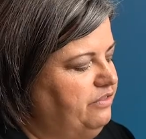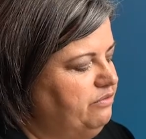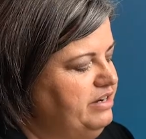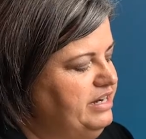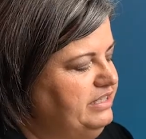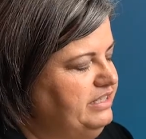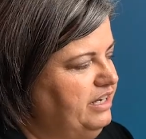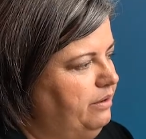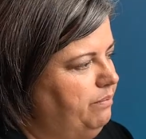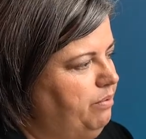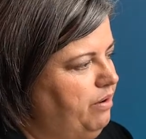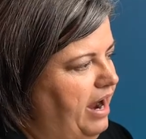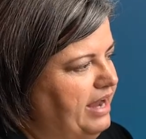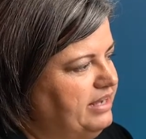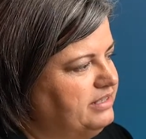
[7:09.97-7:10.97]
the retail
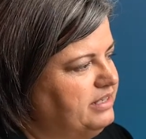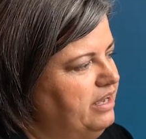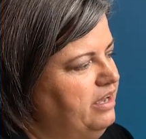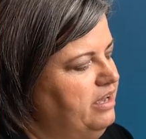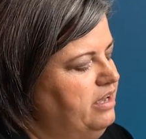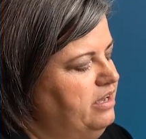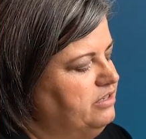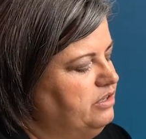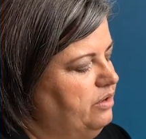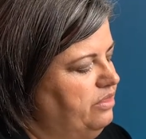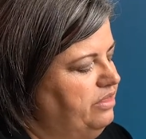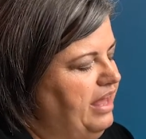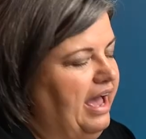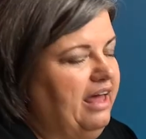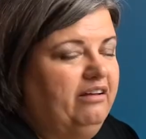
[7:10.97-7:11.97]
price. So
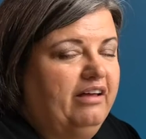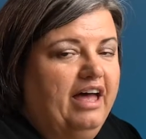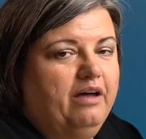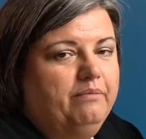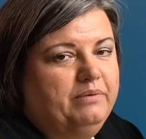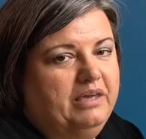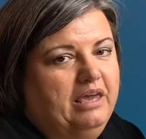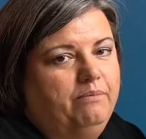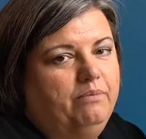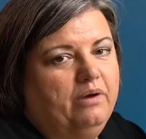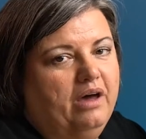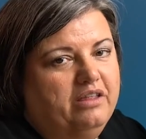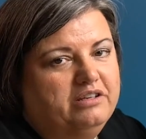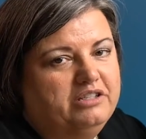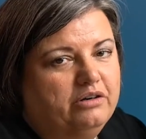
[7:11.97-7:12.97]
that'll help keep you
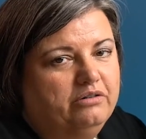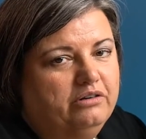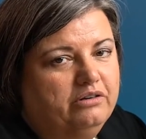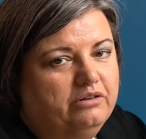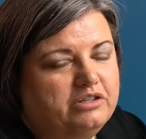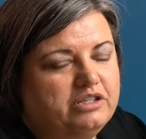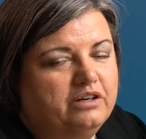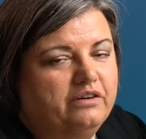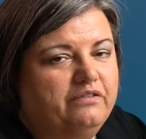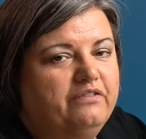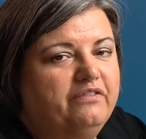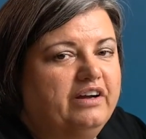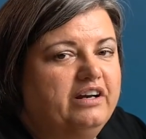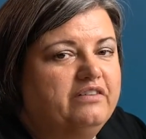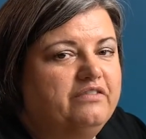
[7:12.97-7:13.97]
out of the donut hole. So if you
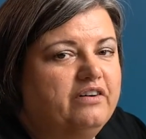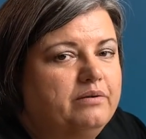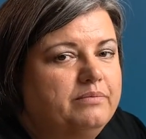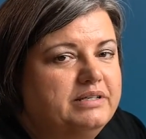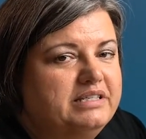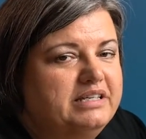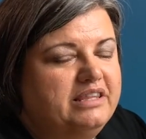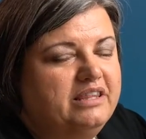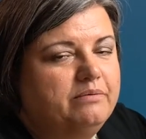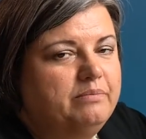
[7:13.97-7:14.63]
find a pharmacy that